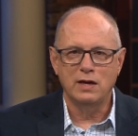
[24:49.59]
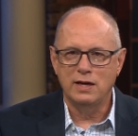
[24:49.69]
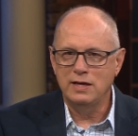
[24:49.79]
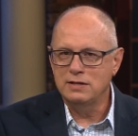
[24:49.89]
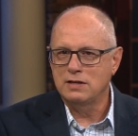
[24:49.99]

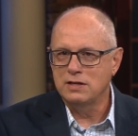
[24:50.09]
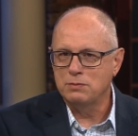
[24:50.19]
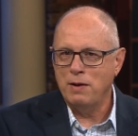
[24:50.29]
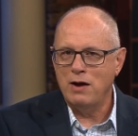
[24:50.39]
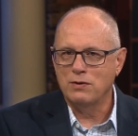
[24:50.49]
he's, his
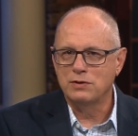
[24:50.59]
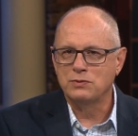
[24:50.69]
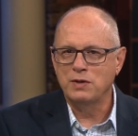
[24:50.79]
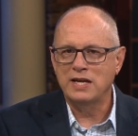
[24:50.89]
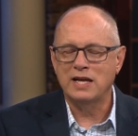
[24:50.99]
power is
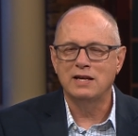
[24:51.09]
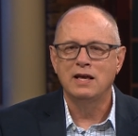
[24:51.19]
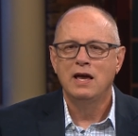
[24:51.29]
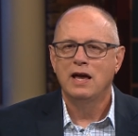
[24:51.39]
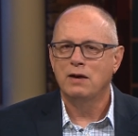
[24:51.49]
weakened
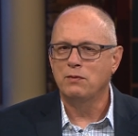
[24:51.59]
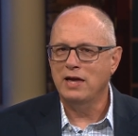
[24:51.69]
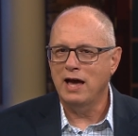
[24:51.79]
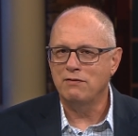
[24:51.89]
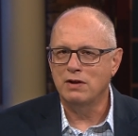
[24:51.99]
and we
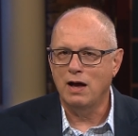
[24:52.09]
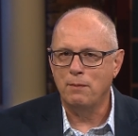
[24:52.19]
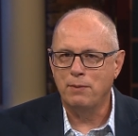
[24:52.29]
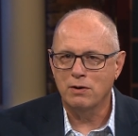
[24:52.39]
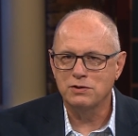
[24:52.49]
have a, a
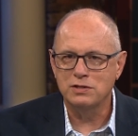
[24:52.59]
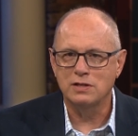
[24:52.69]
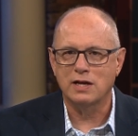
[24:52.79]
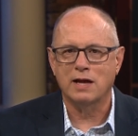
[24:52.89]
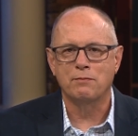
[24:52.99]
person
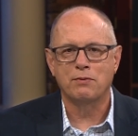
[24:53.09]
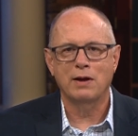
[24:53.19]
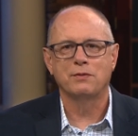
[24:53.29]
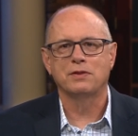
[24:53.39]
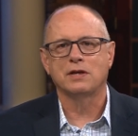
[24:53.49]
that can
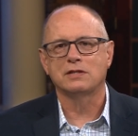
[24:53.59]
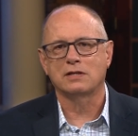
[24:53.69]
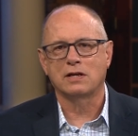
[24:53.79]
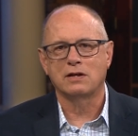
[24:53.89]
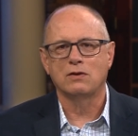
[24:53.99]
pray with us,
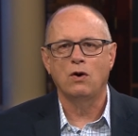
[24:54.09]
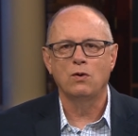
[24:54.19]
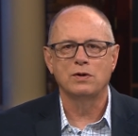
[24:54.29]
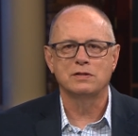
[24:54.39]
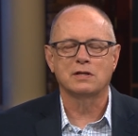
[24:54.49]
that can
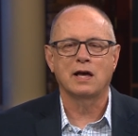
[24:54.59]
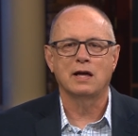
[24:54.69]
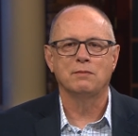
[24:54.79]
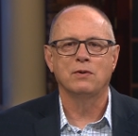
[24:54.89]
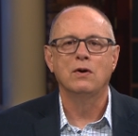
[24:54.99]
hold us
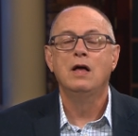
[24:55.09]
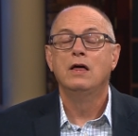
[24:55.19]
accountable.